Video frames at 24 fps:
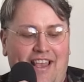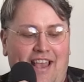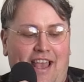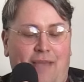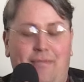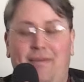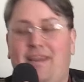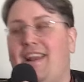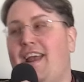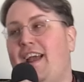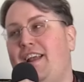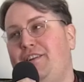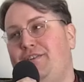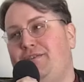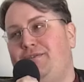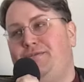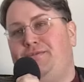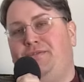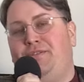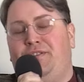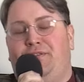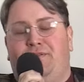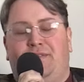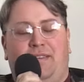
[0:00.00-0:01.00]
I mean, I do
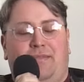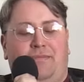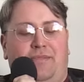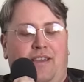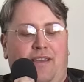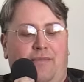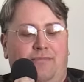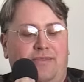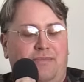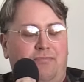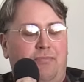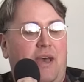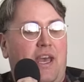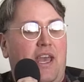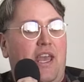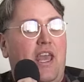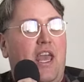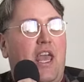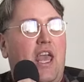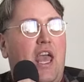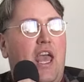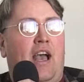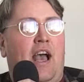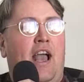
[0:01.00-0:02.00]
too sometimes, but
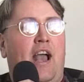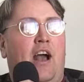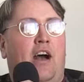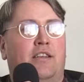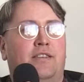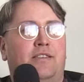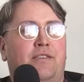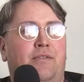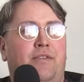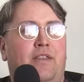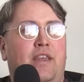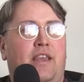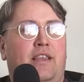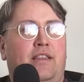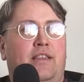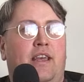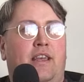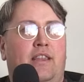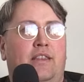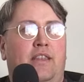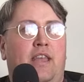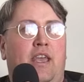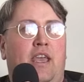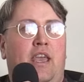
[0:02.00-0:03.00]
I also think
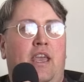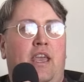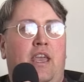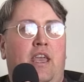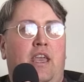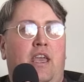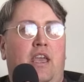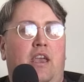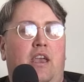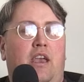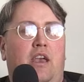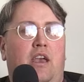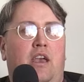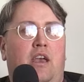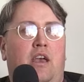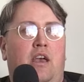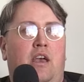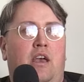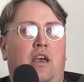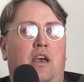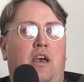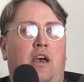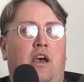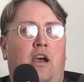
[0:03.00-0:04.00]
that they
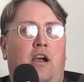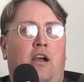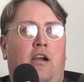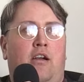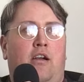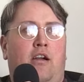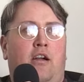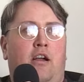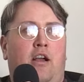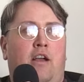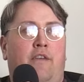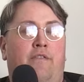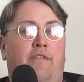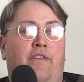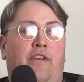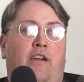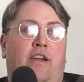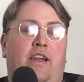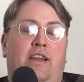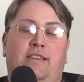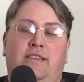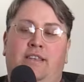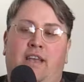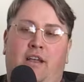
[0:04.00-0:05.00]
are a
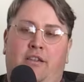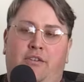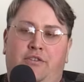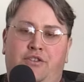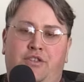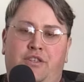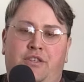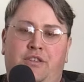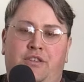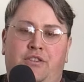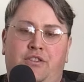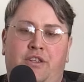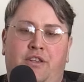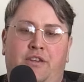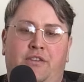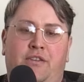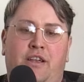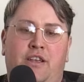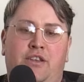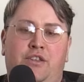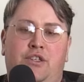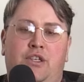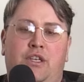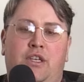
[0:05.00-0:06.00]
very intelligent
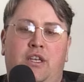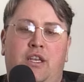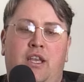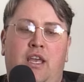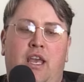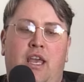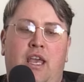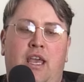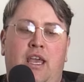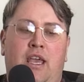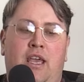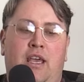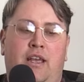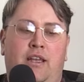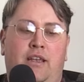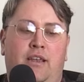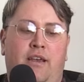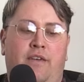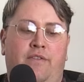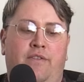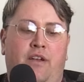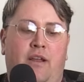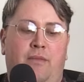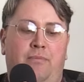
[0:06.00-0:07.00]
generation and
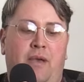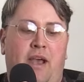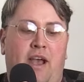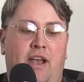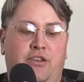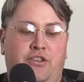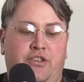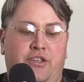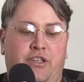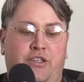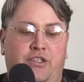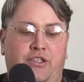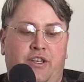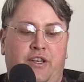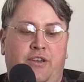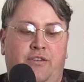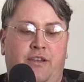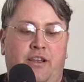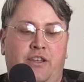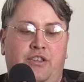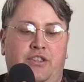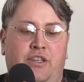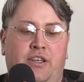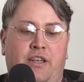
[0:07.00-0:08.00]
a very passionate
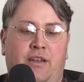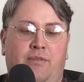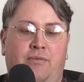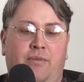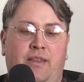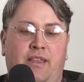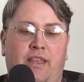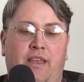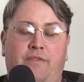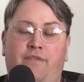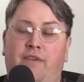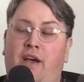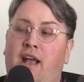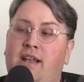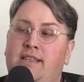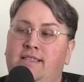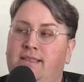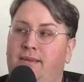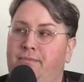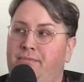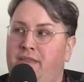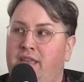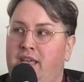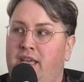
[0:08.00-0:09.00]
generation. And when they find
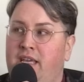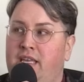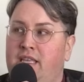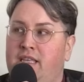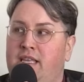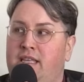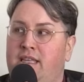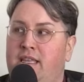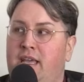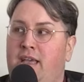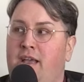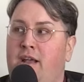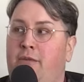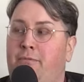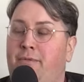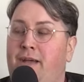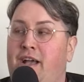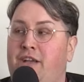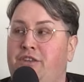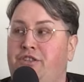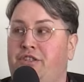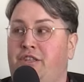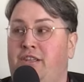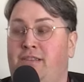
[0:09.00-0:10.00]
something that they are
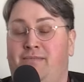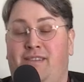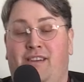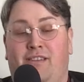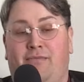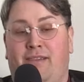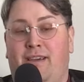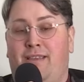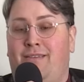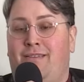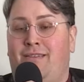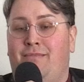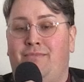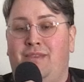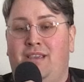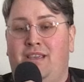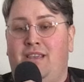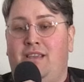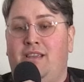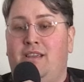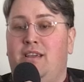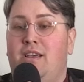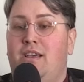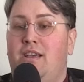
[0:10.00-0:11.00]
passionate about, whether it
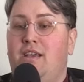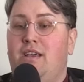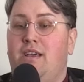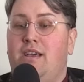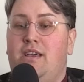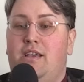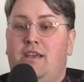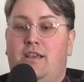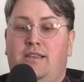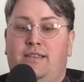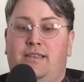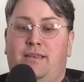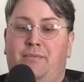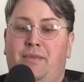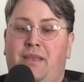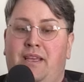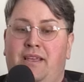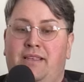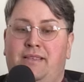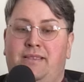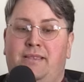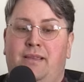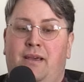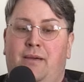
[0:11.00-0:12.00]
be something
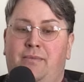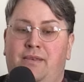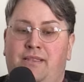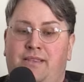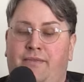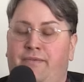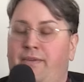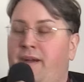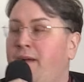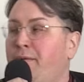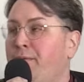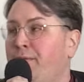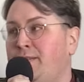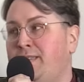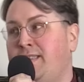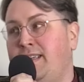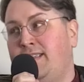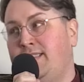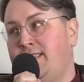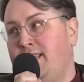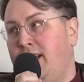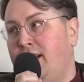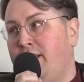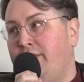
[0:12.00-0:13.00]
as dumb as a viral
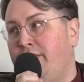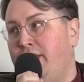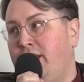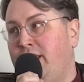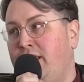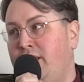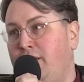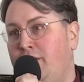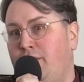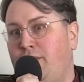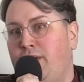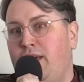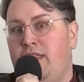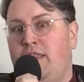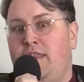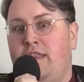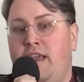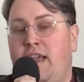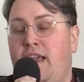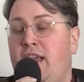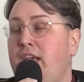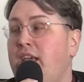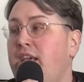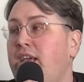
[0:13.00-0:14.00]
TikTok video,
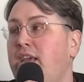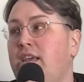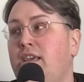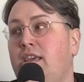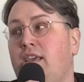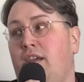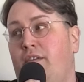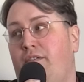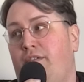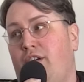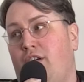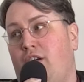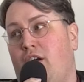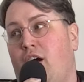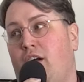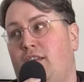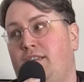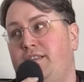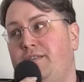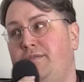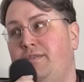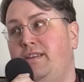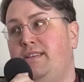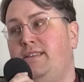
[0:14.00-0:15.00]
they give their all
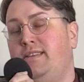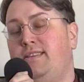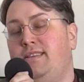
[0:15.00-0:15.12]
to it.